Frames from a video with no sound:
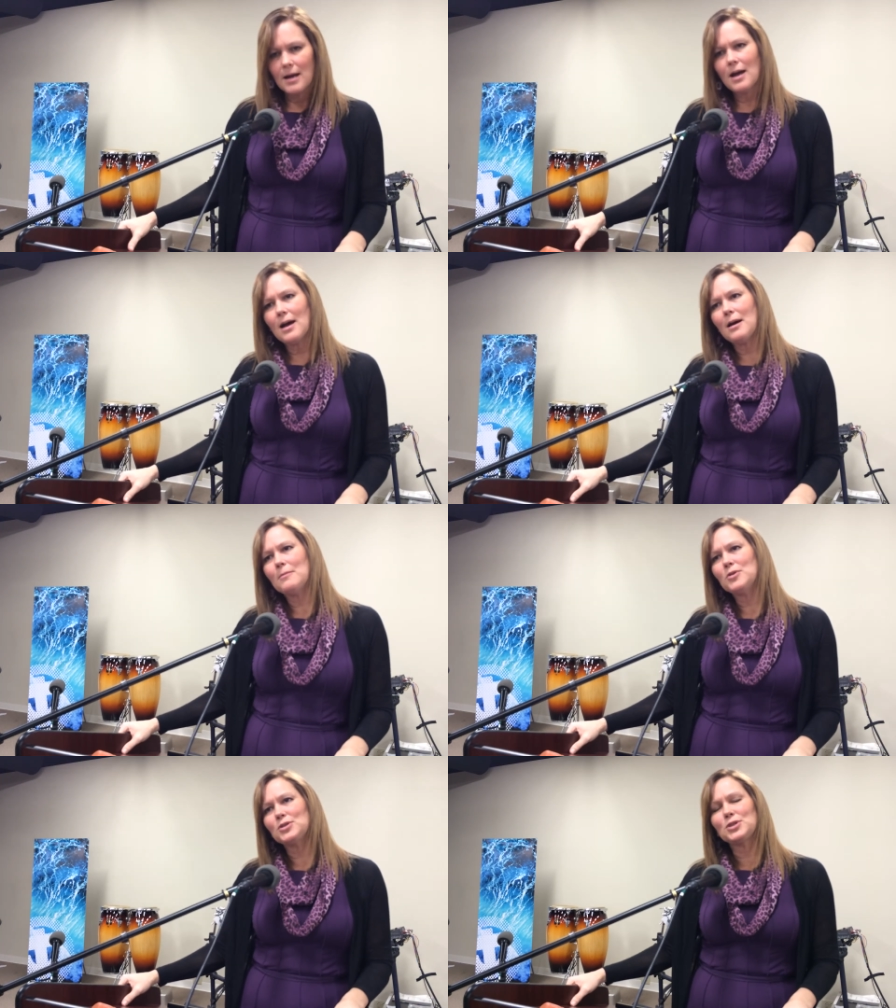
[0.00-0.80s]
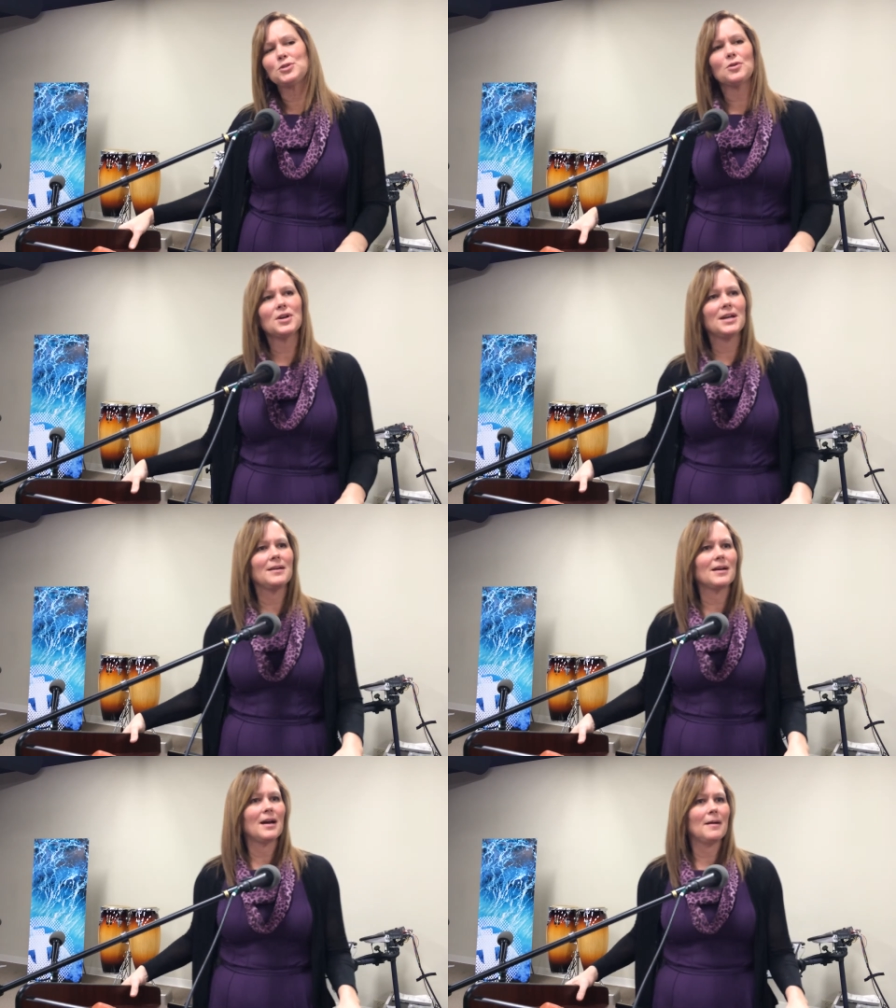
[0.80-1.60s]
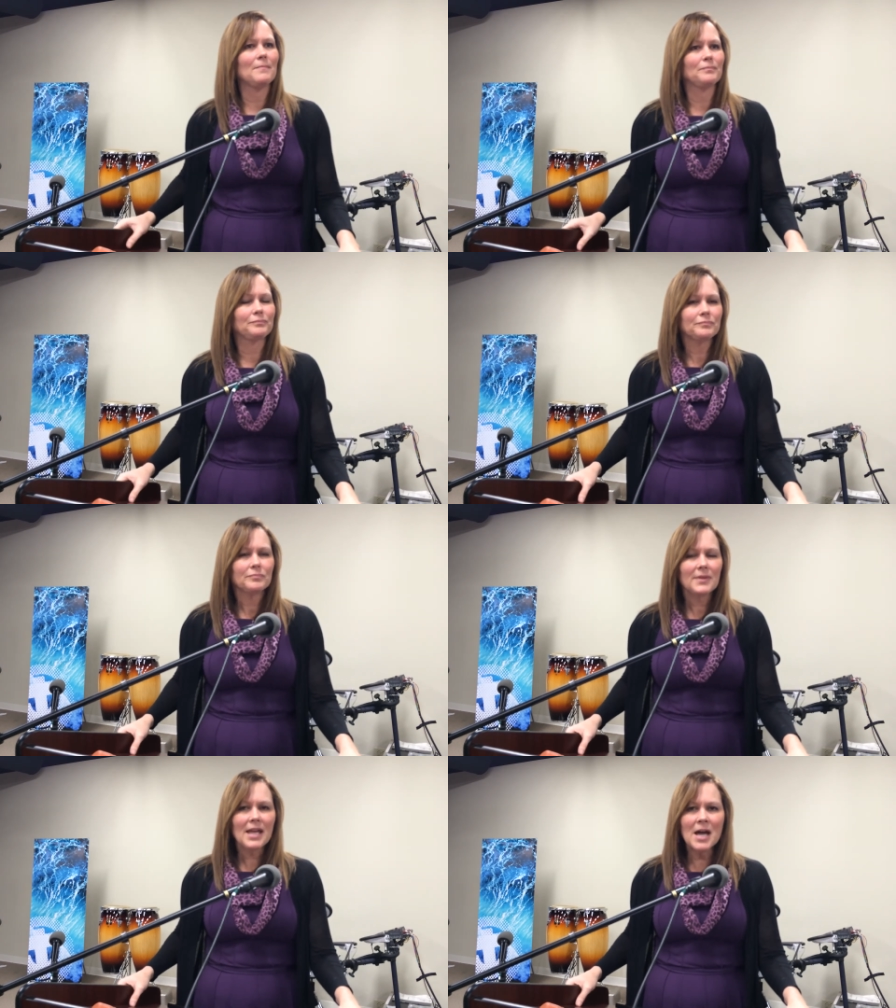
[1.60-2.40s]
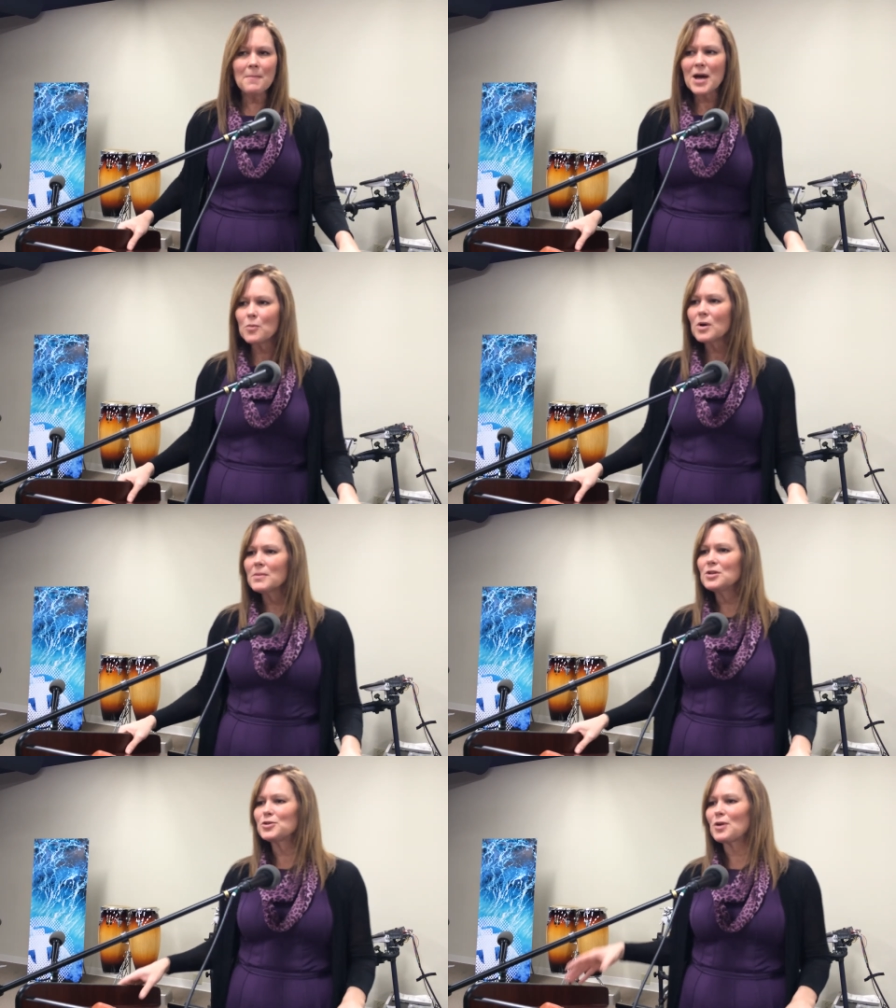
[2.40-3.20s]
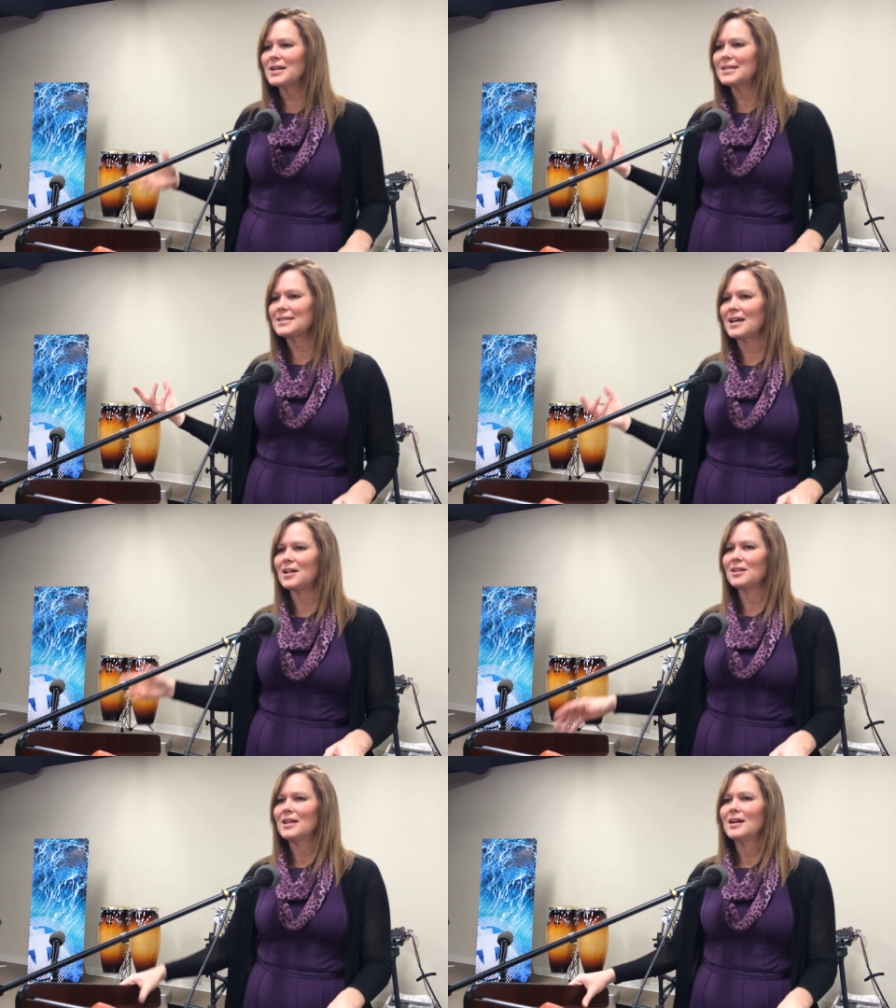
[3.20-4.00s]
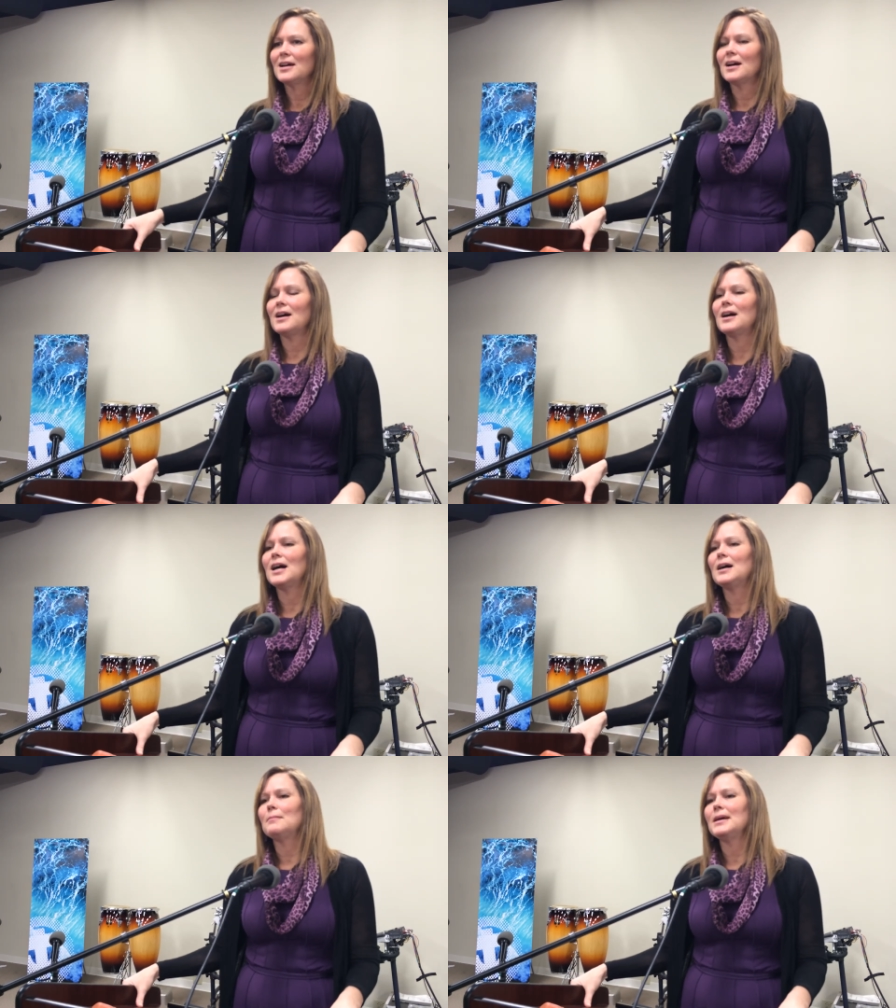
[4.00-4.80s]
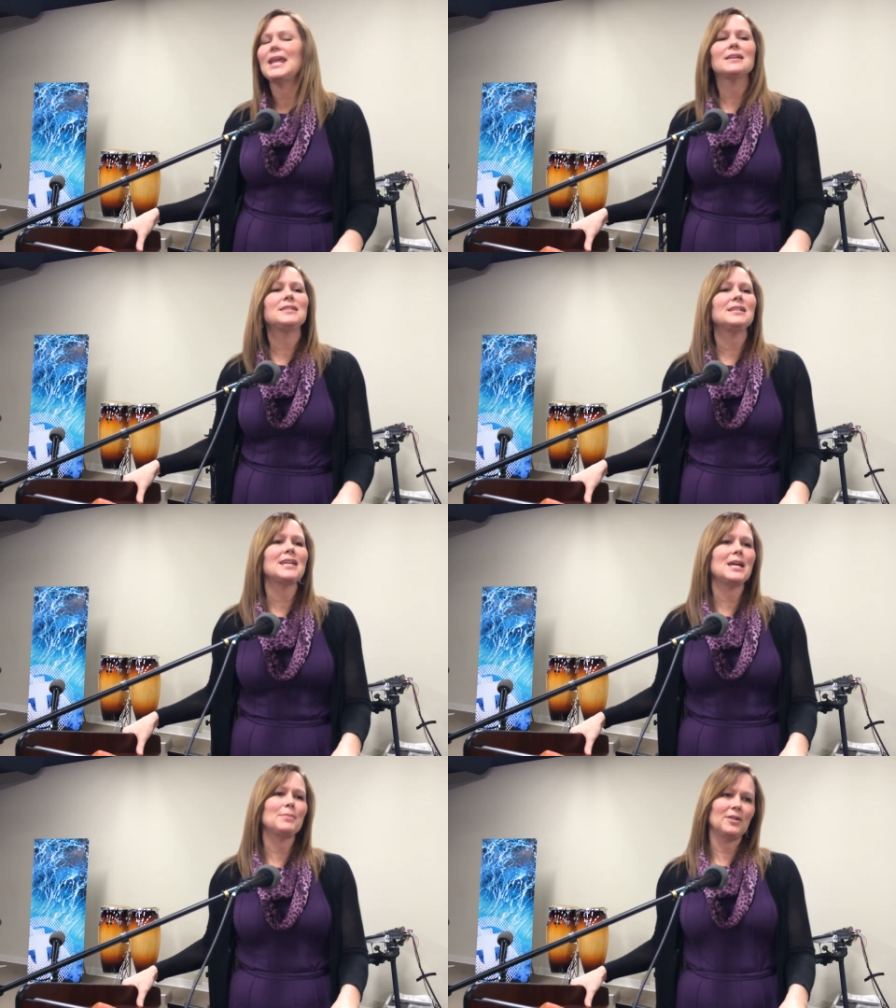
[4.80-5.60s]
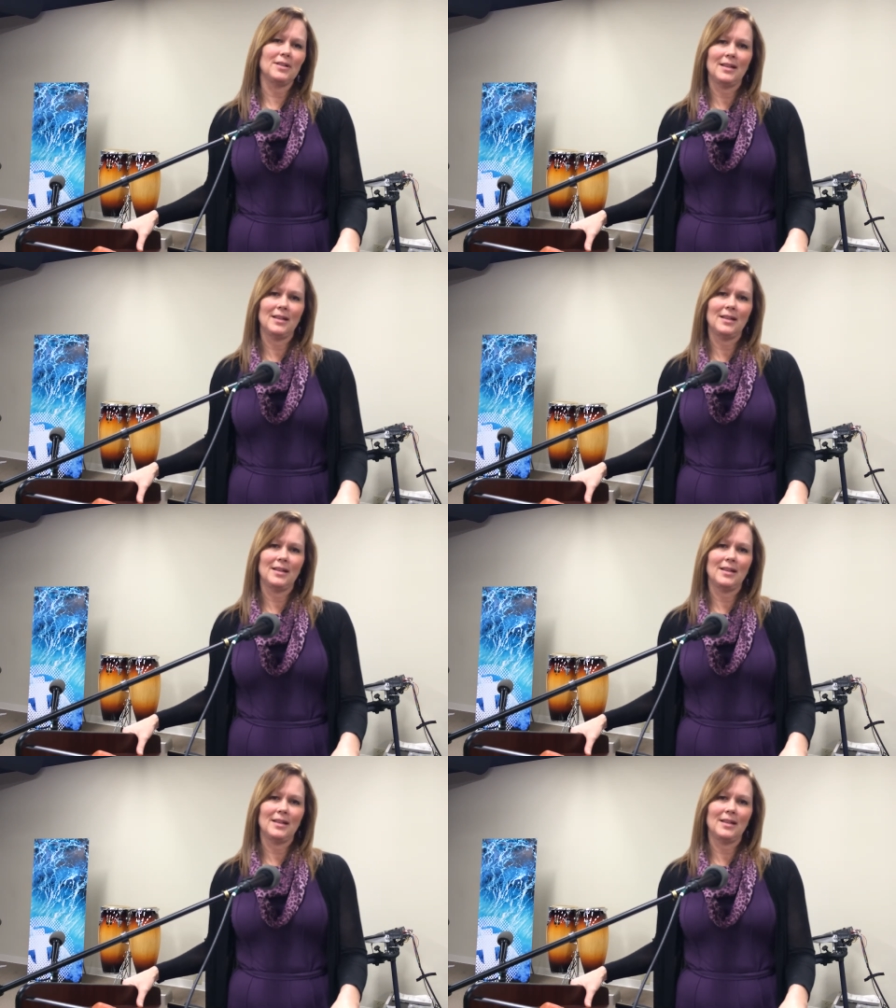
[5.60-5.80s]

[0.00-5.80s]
Um, there's a story um, about a woman who's trying to sell um, an antique table,